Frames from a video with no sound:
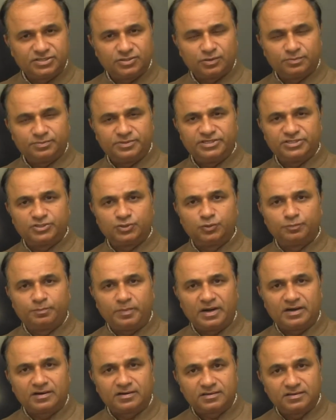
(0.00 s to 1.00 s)
of these two
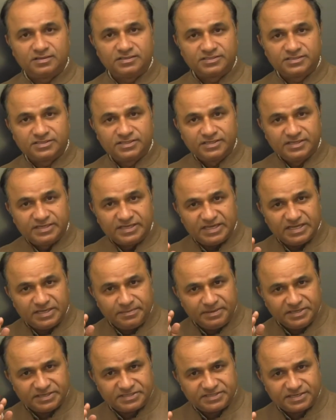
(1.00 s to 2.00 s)
particles
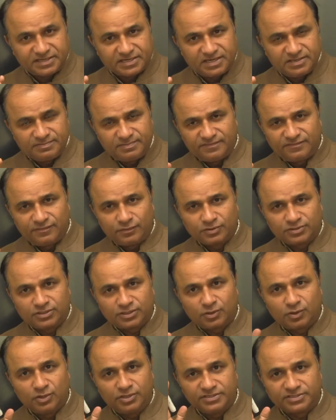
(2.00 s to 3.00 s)
immediately before the
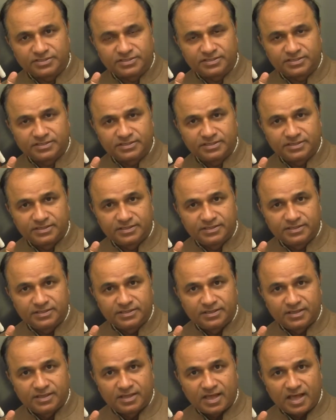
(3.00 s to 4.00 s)
collision.
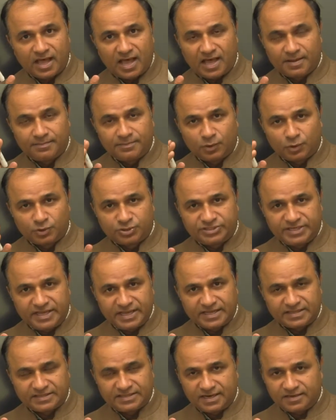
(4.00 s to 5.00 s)
I am not
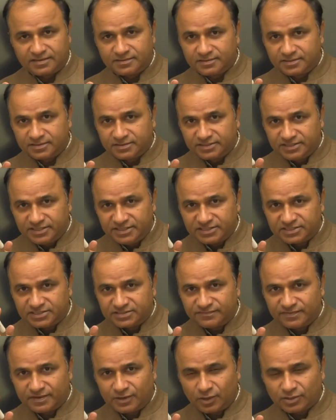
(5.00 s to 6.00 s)
saying that these
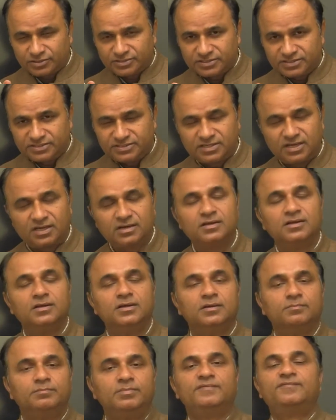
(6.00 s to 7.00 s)
velocities are
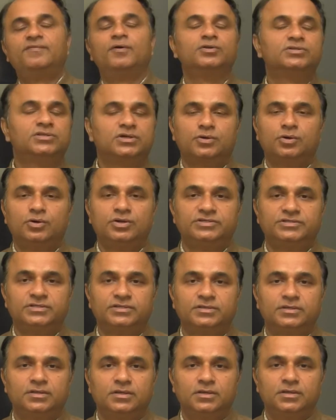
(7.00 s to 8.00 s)
before the
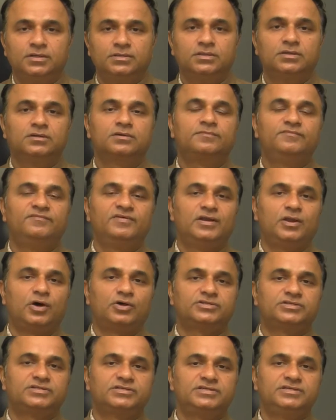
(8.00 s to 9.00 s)
collision. The
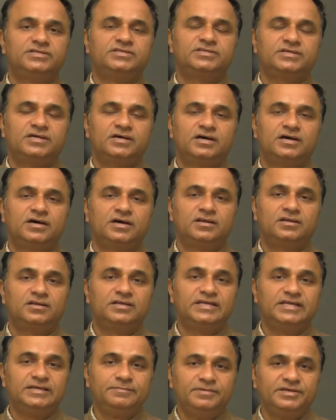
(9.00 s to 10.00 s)
velocities are
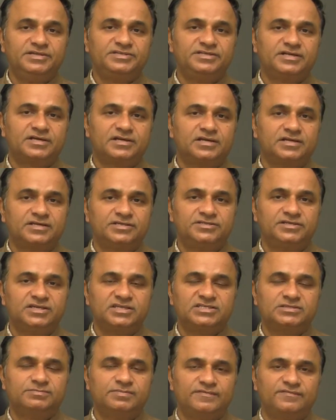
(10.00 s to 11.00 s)
immediately
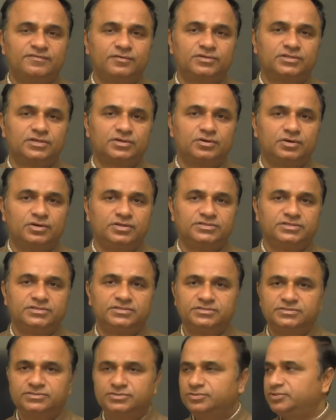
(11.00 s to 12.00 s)
just before the
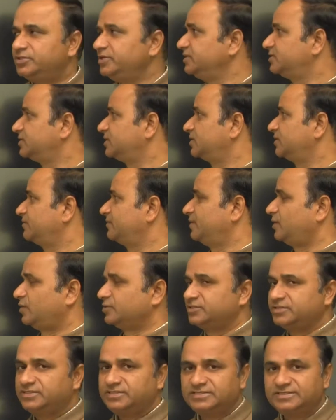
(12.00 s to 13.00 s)
collision. So these are the
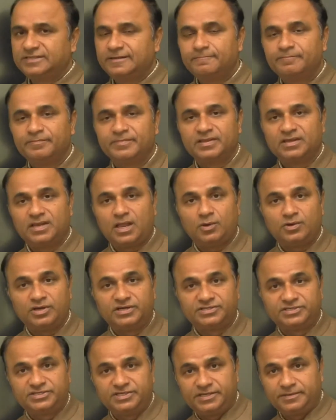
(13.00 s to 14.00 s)
velocities. Now
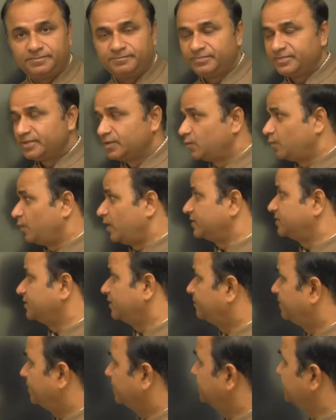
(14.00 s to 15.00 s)
let's see what
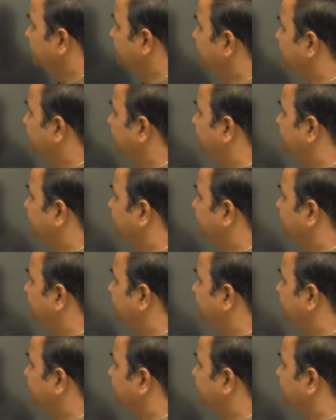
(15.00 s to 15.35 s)
happens